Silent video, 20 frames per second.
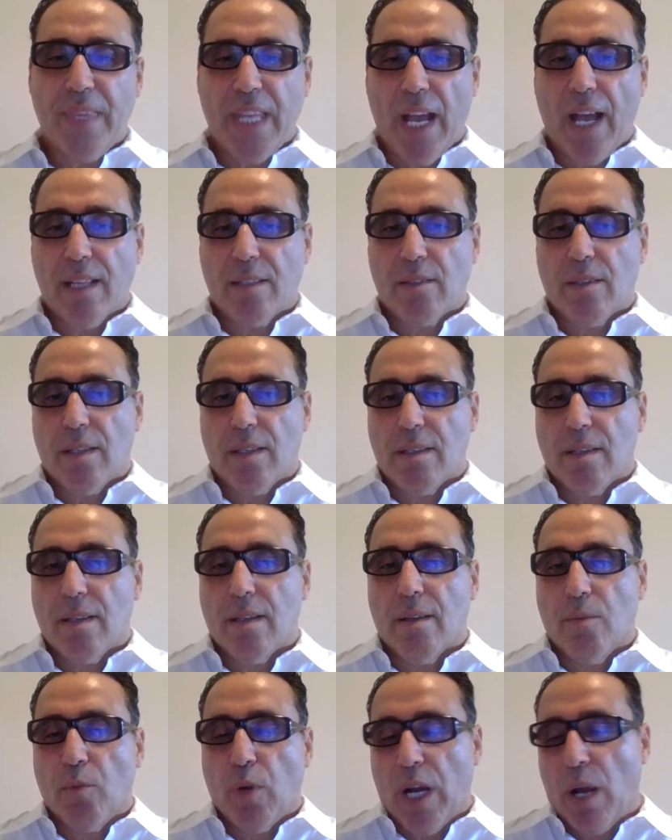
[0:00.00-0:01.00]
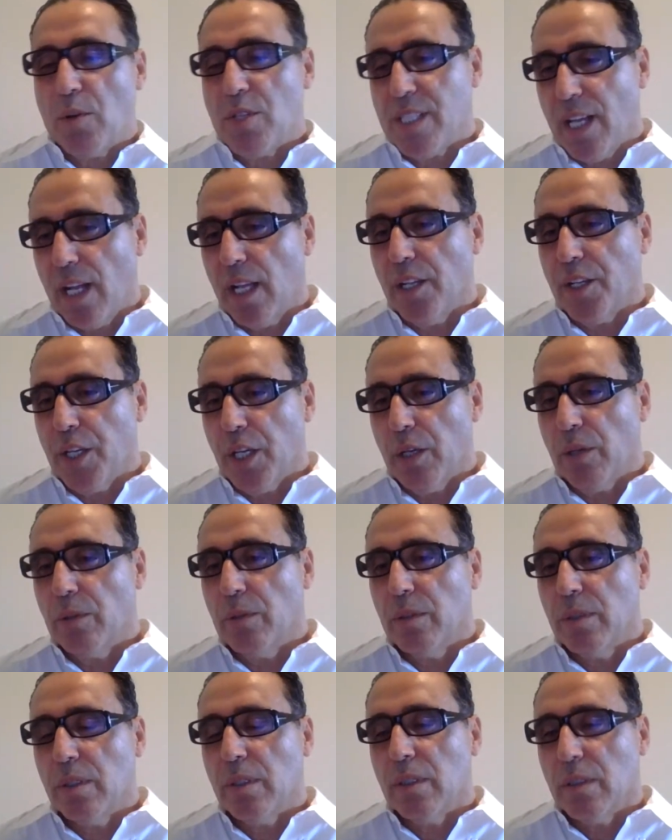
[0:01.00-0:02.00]
that what I was telling
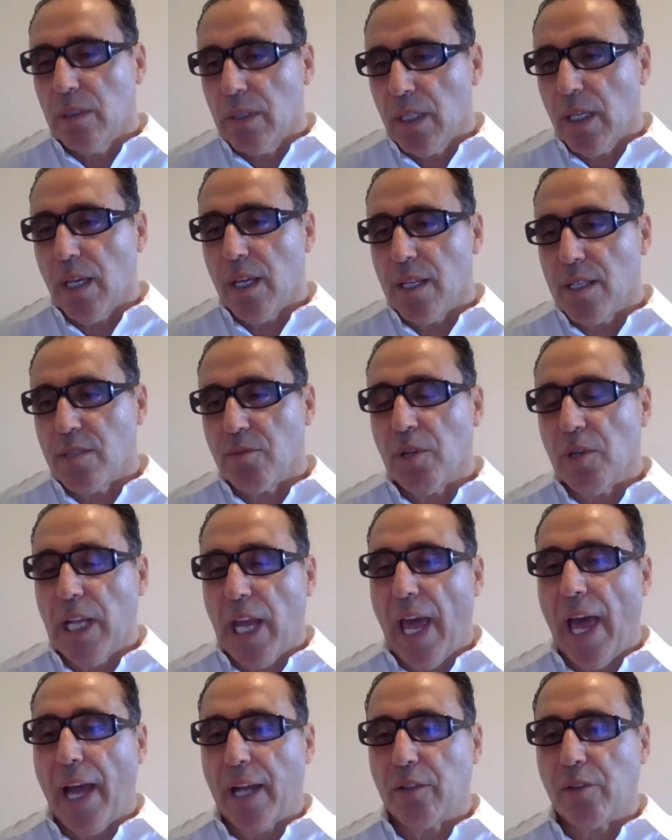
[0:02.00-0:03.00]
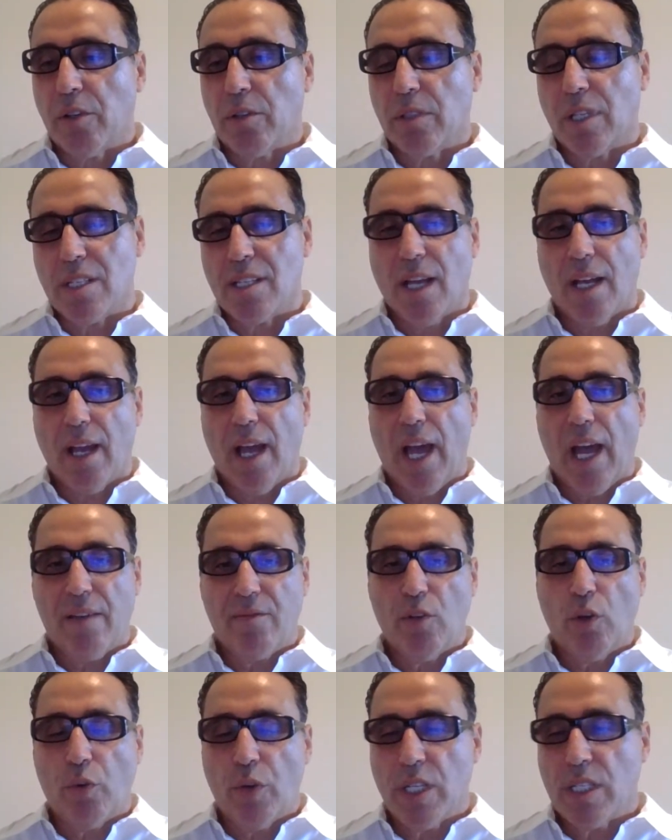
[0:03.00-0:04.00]
you is really accurate, because I
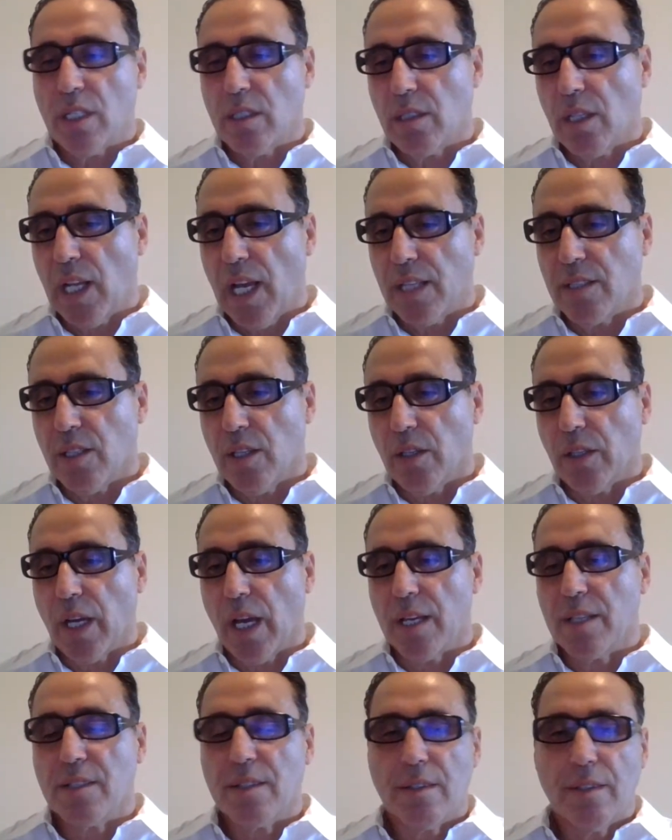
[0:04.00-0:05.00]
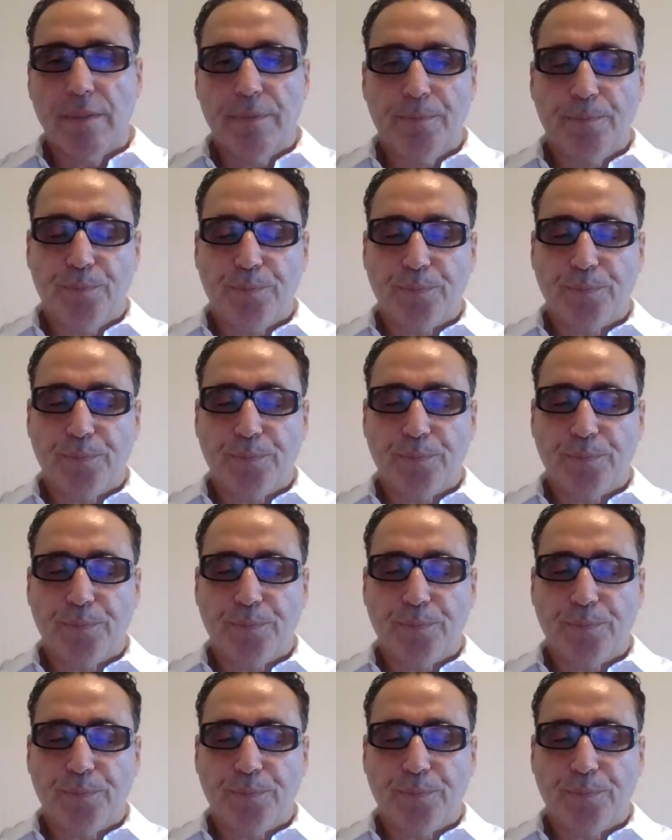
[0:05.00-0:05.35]
have no reason to lie to you guys.